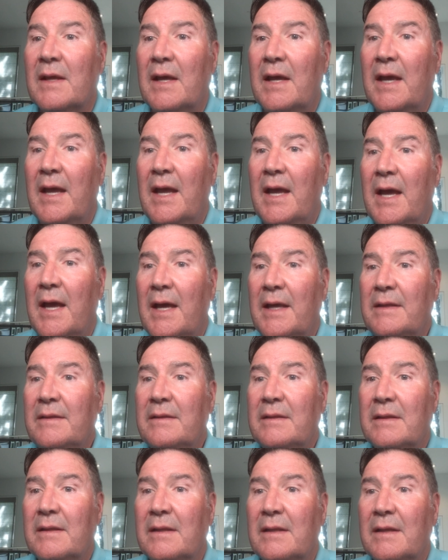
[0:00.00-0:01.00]

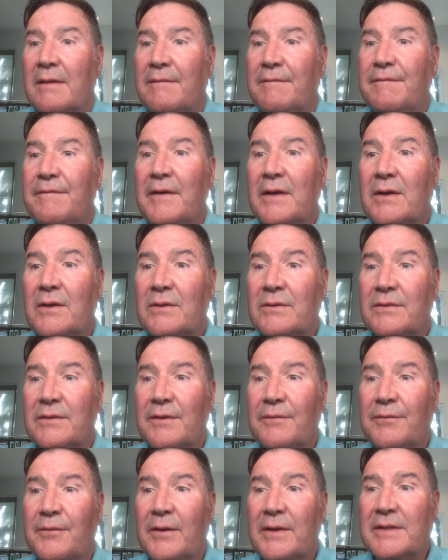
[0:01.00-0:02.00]
and felt
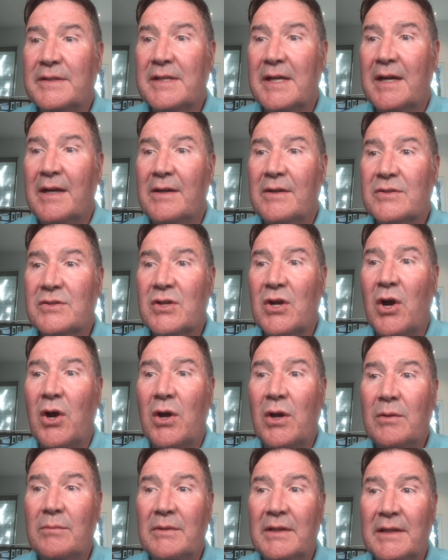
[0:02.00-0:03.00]
the front tires
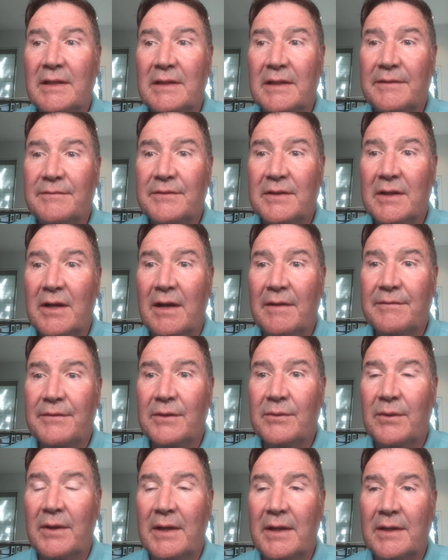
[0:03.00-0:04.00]
calmly lifting off the
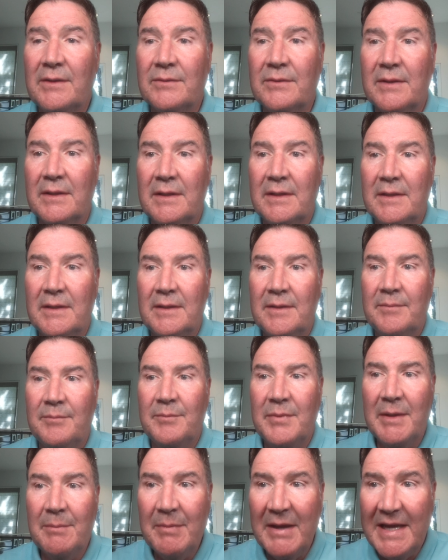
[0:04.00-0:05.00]
ground.
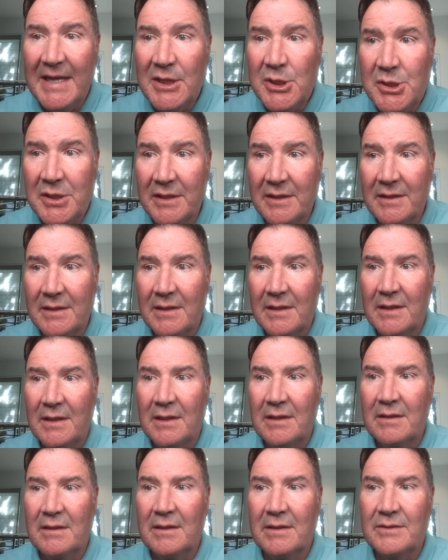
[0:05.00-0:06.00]
Be patient,
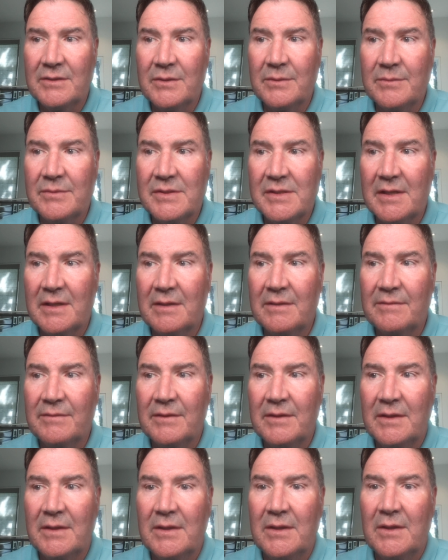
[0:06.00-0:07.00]
he thought to himself,
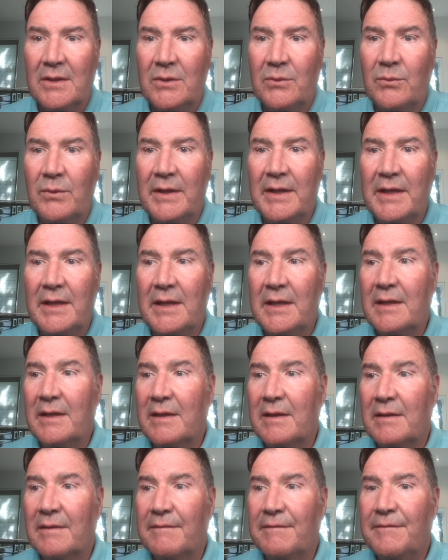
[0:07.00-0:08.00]
when he
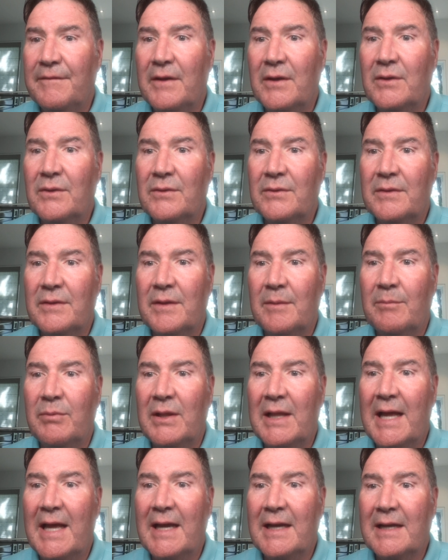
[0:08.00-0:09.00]
felt the
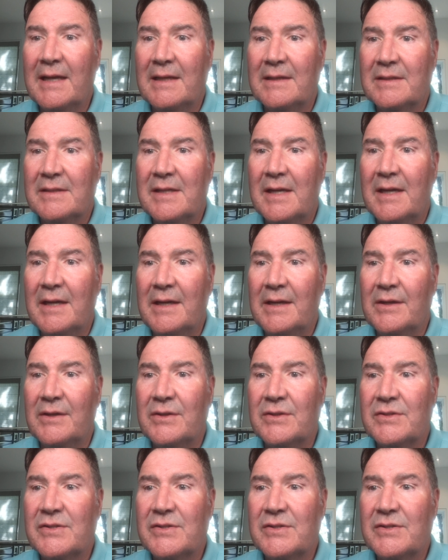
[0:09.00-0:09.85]
black tires